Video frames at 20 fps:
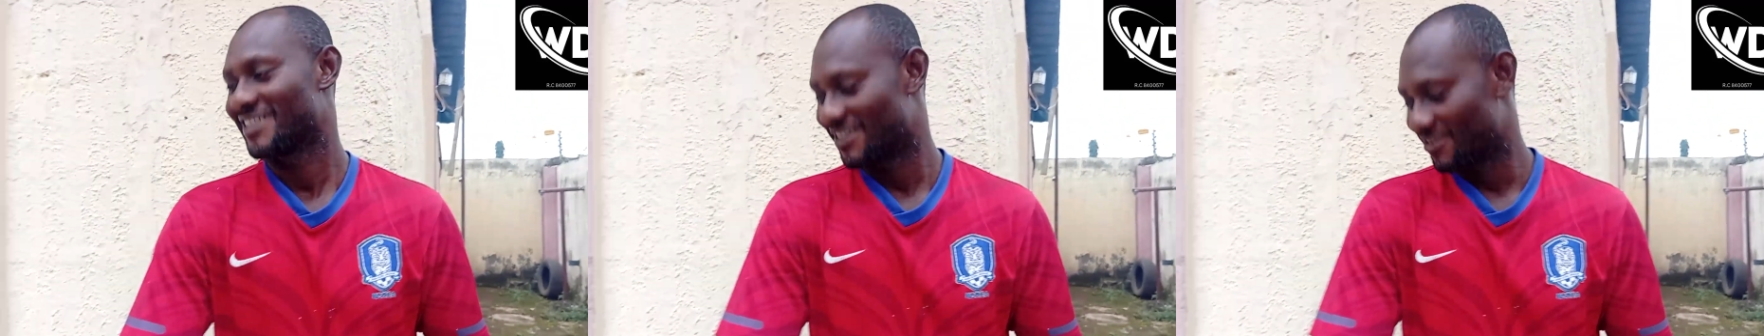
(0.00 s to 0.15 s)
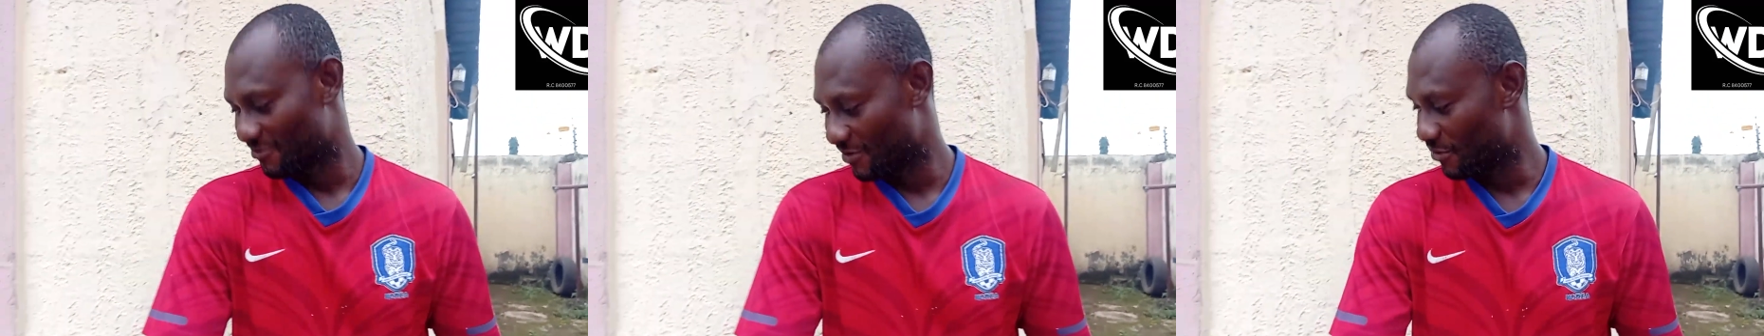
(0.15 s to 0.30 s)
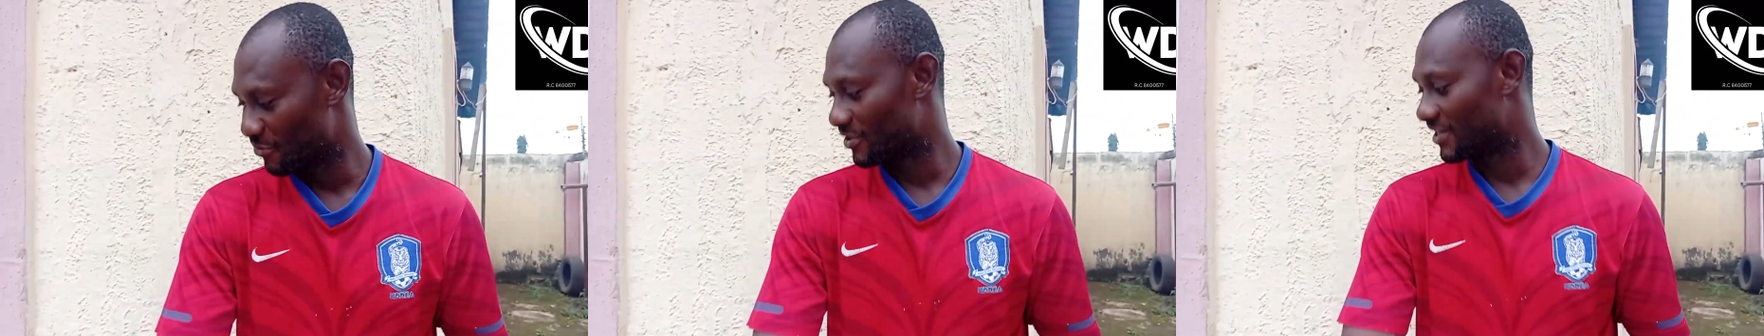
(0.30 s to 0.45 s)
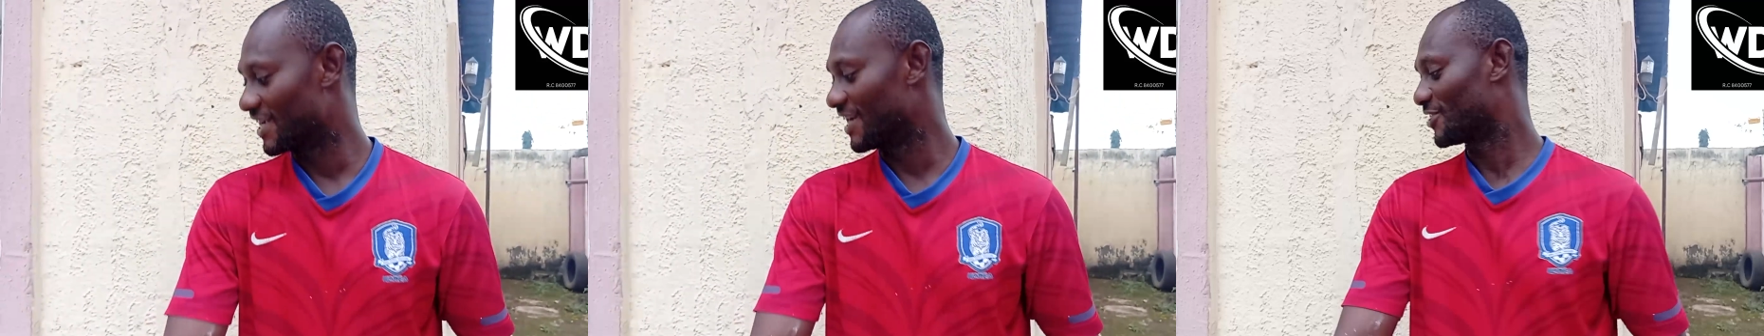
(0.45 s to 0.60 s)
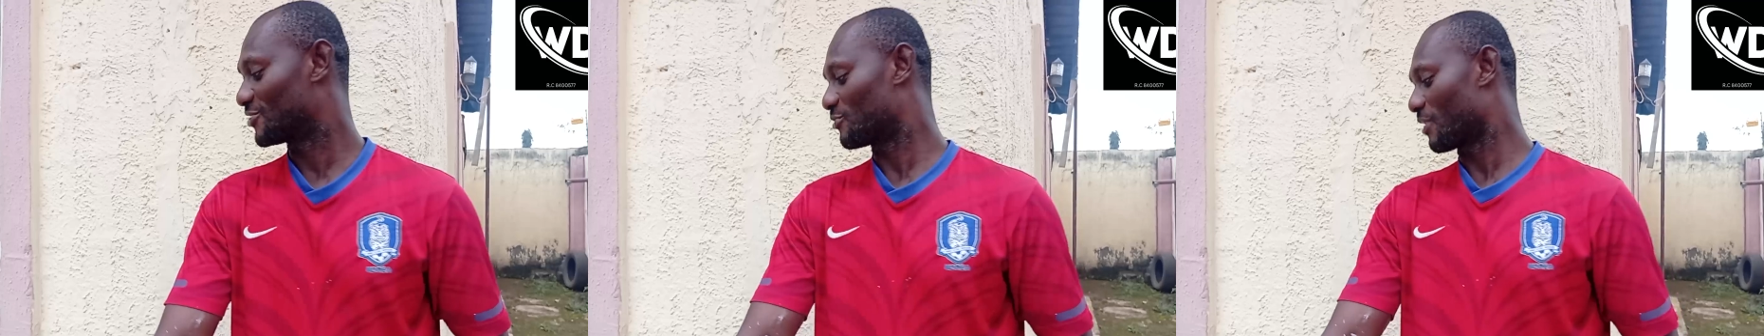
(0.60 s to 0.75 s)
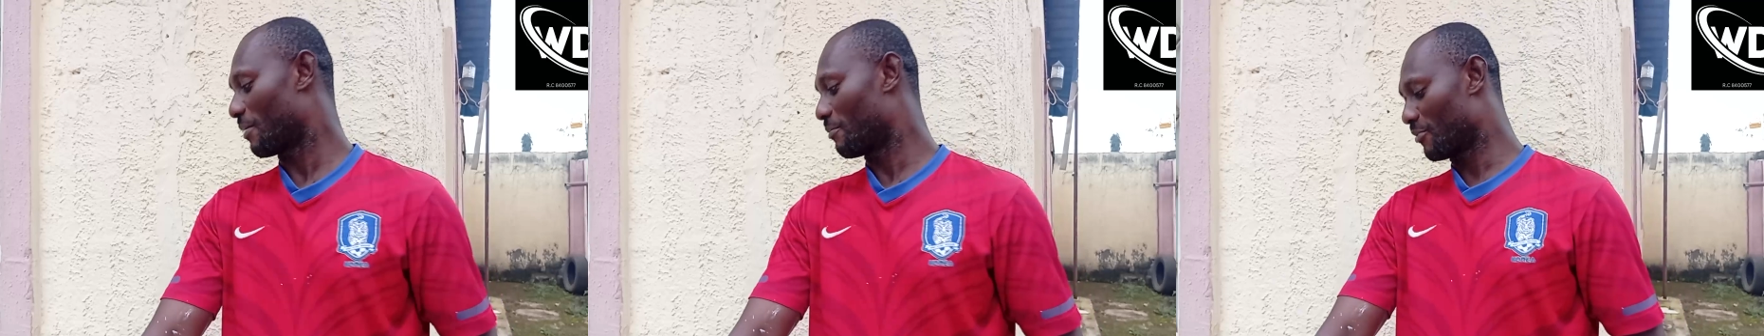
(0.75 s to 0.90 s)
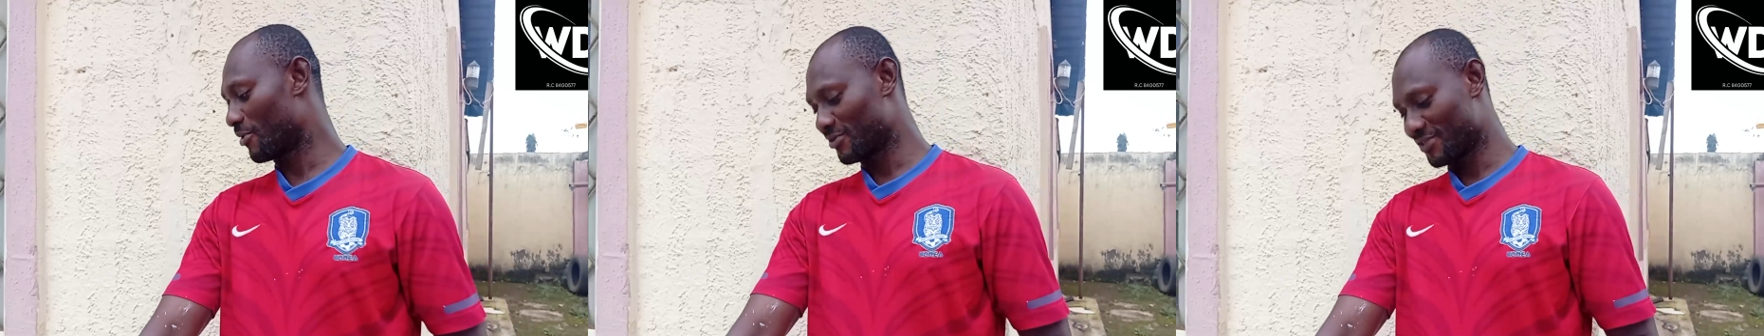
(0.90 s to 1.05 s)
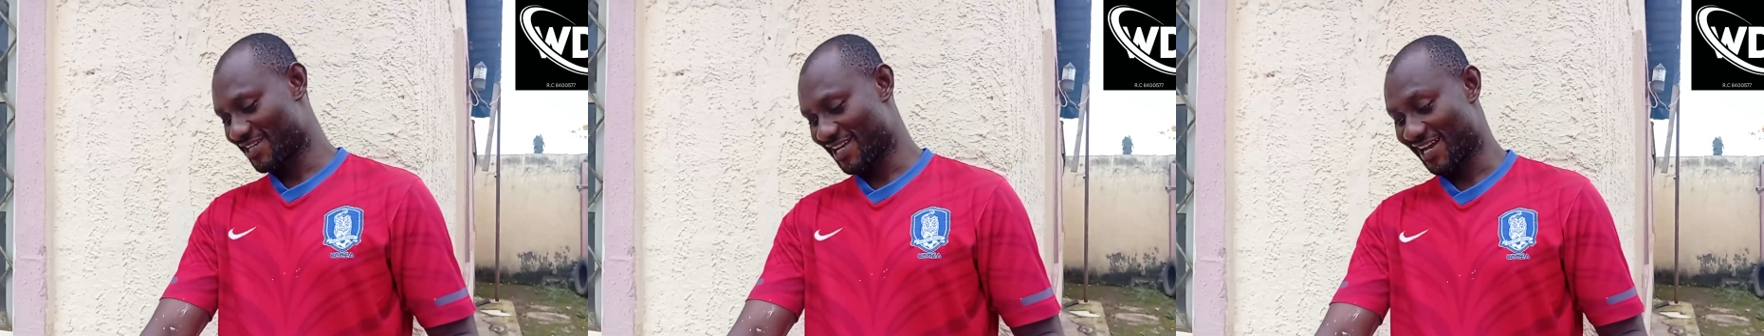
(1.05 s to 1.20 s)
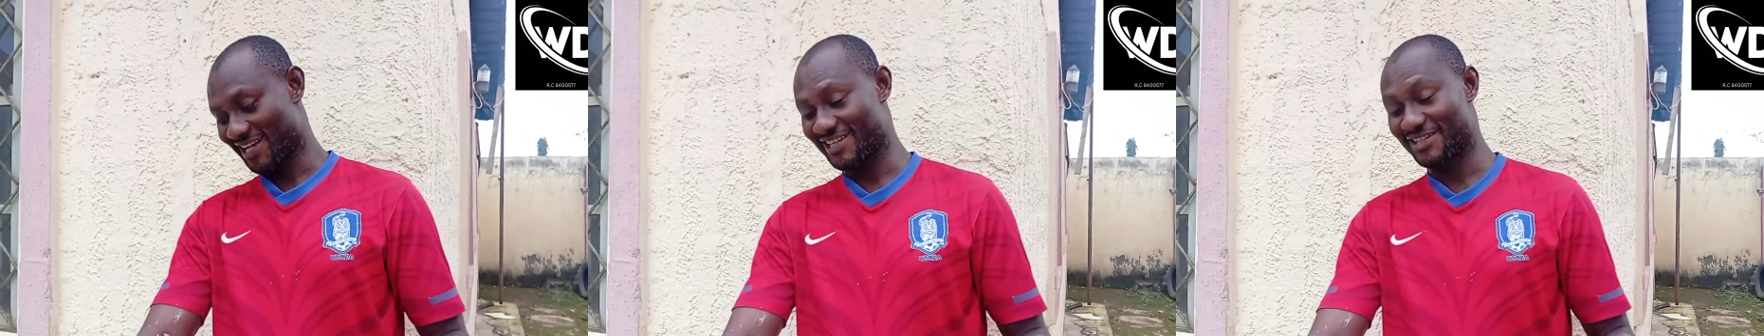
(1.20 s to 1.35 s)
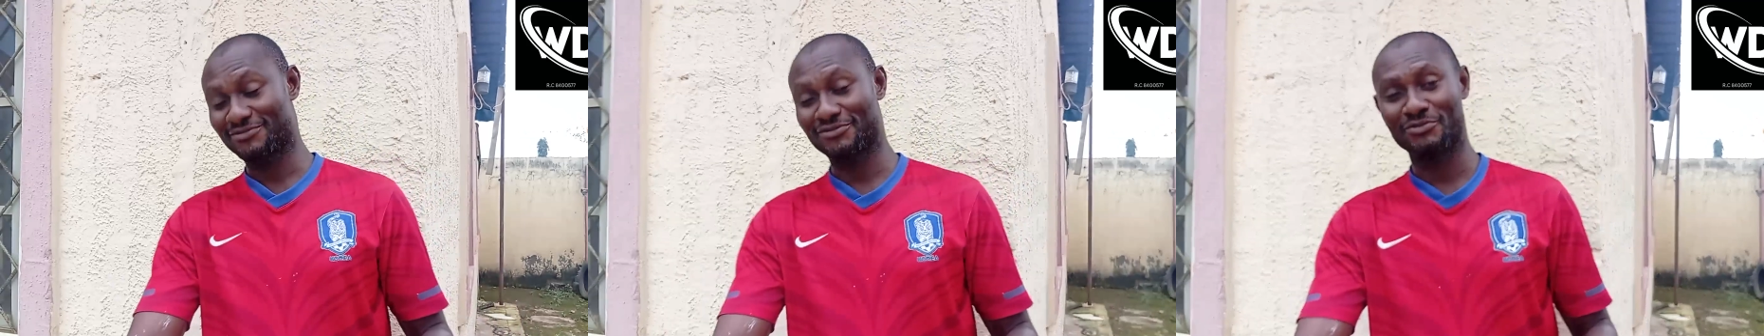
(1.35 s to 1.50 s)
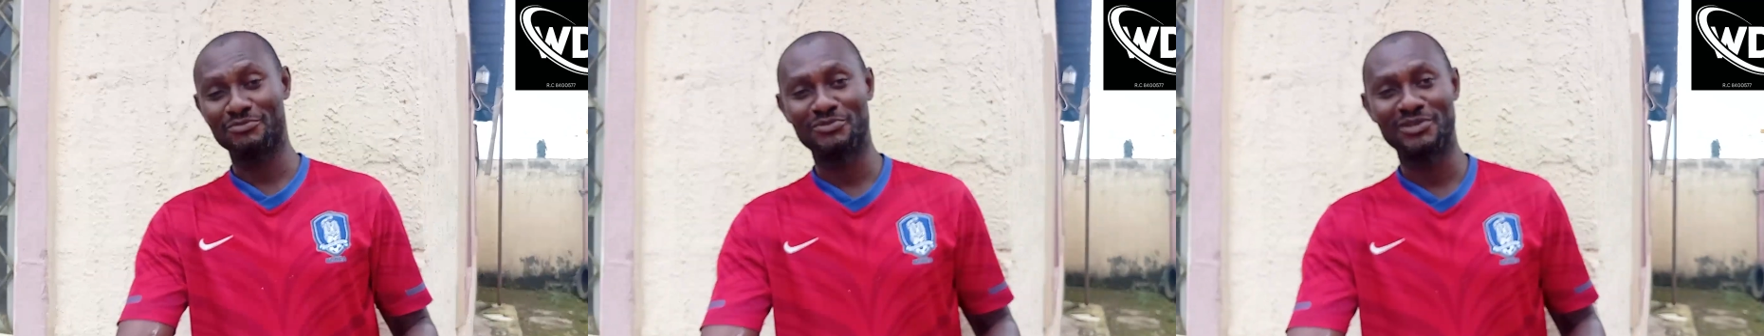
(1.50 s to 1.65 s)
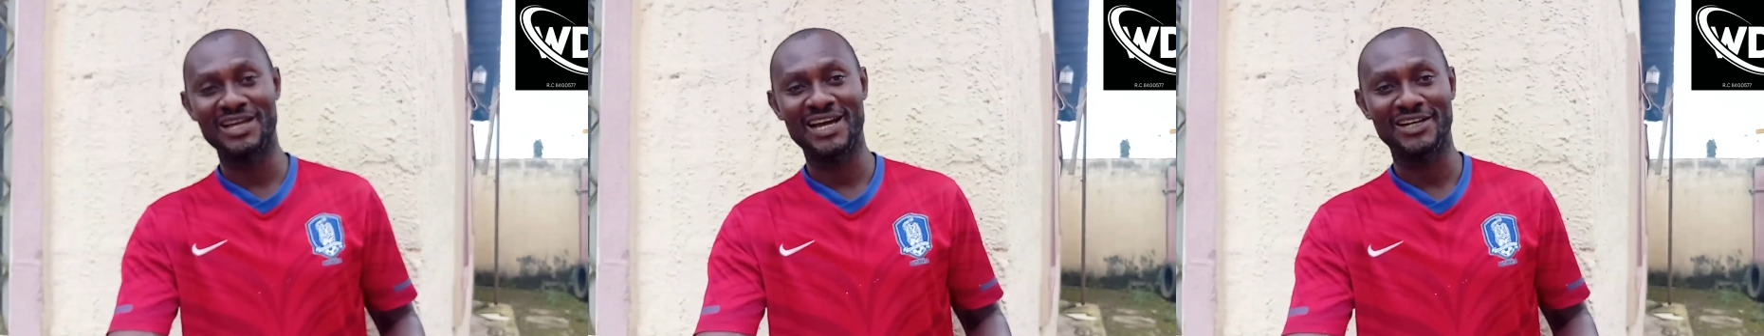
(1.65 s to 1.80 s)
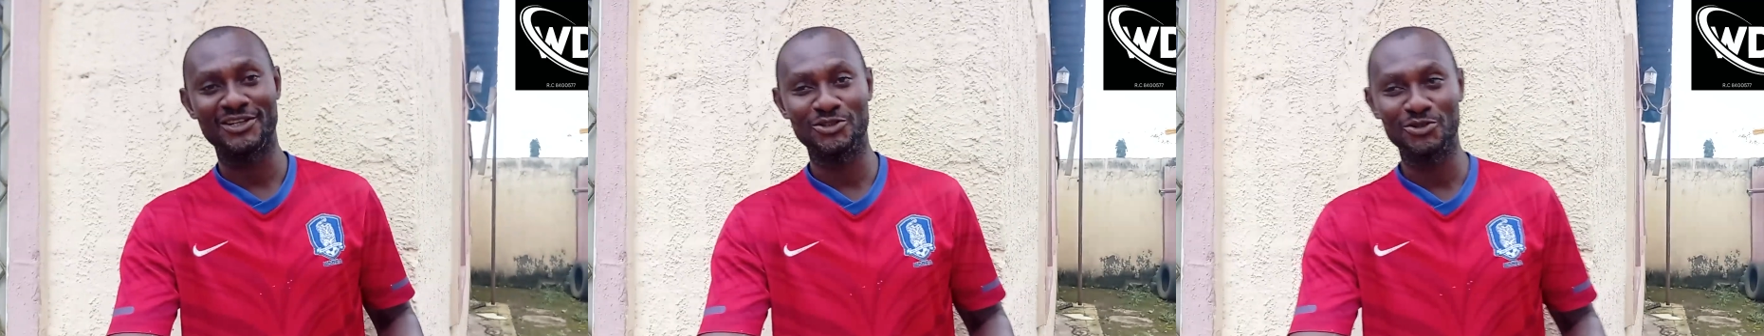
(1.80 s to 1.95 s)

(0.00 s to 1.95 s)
When we get to ammonia, even me and